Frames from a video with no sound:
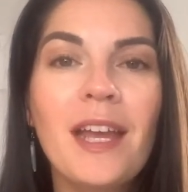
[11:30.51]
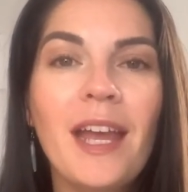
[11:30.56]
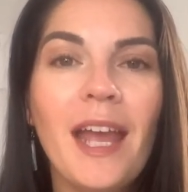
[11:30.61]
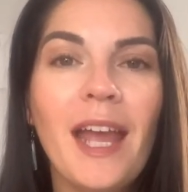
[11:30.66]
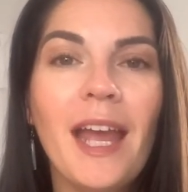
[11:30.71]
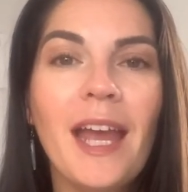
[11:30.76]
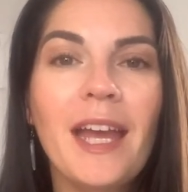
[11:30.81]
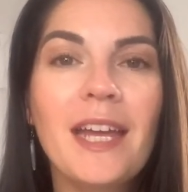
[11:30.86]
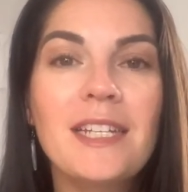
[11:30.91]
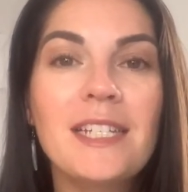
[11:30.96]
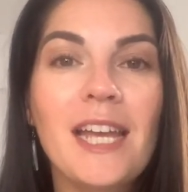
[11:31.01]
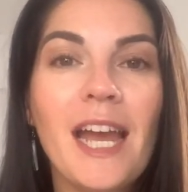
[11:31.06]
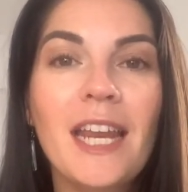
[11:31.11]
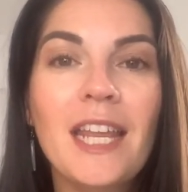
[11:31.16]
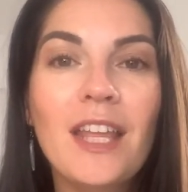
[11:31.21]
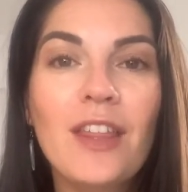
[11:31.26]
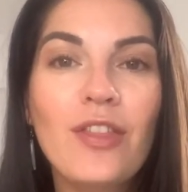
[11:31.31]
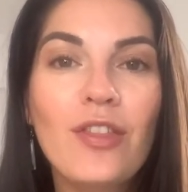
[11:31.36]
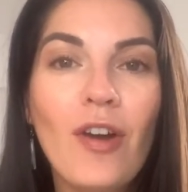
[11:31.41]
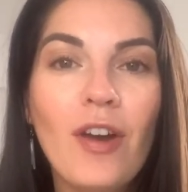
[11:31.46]
And
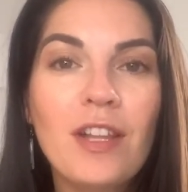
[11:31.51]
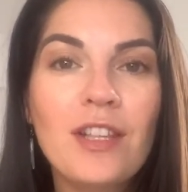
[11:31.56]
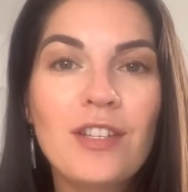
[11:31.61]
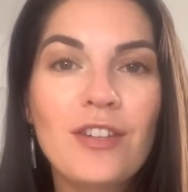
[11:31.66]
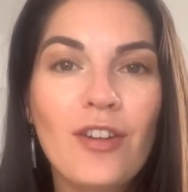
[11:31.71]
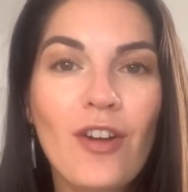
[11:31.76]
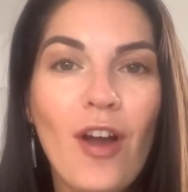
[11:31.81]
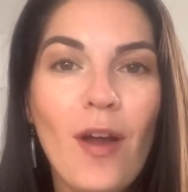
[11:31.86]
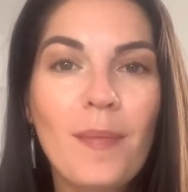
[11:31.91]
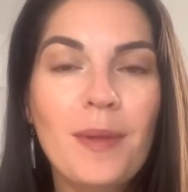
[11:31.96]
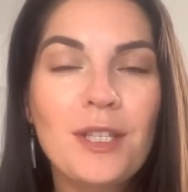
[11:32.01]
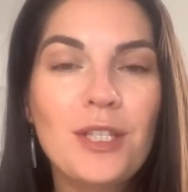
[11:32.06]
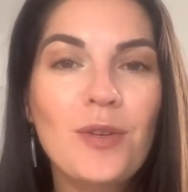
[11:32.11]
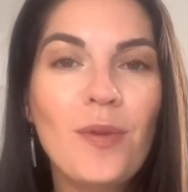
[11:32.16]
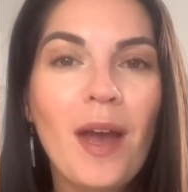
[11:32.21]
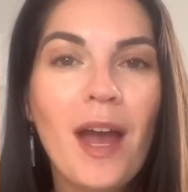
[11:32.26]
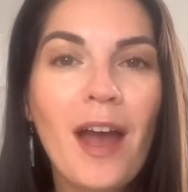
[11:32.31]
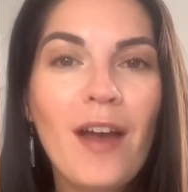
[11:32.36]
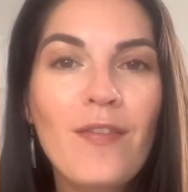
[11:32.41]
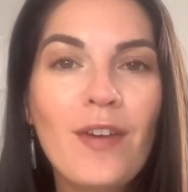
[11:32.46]
any thoughts or comments you
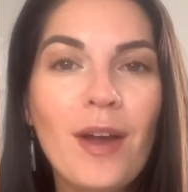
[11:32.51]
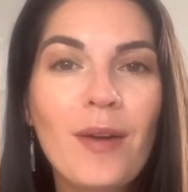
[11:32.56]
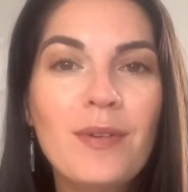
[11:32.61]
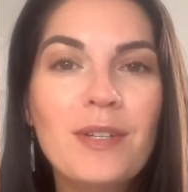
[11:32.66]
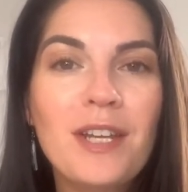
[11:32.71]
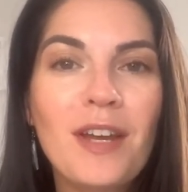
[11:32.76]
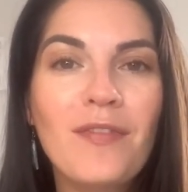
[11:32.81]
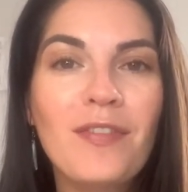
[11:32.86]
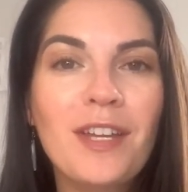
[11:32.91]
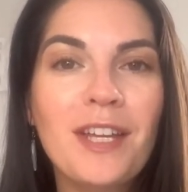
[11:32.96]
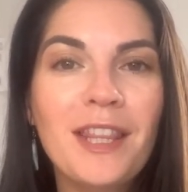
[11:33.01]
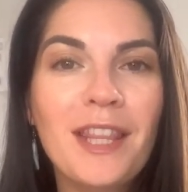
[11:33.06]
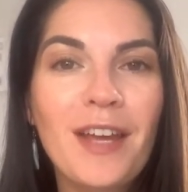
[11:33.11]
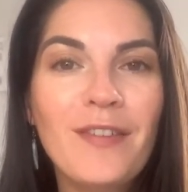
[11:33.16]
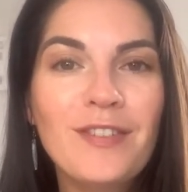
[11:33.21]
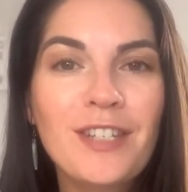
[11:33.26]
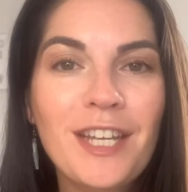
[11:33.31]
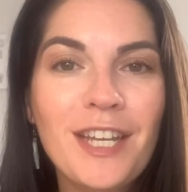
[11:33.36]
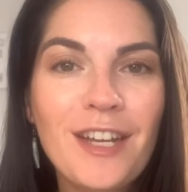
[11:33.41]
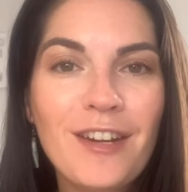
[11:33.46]
have, I would definitely
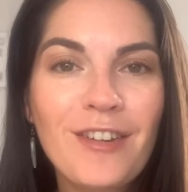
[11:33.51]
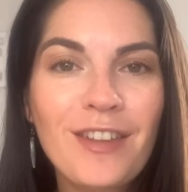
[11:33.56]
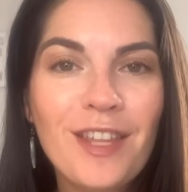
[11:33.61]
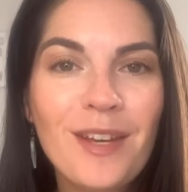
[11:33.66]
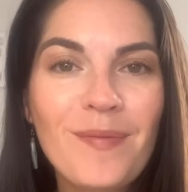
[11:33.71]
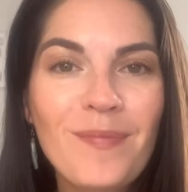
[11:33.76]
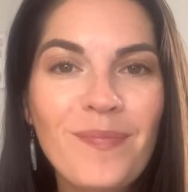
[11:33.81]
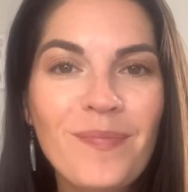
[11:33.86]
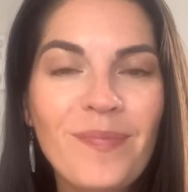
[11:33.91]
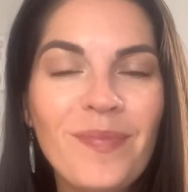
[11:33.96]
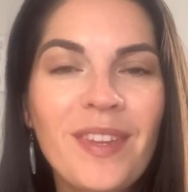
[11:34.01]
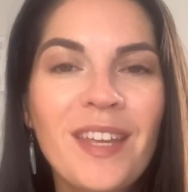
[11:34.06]
love to hear them.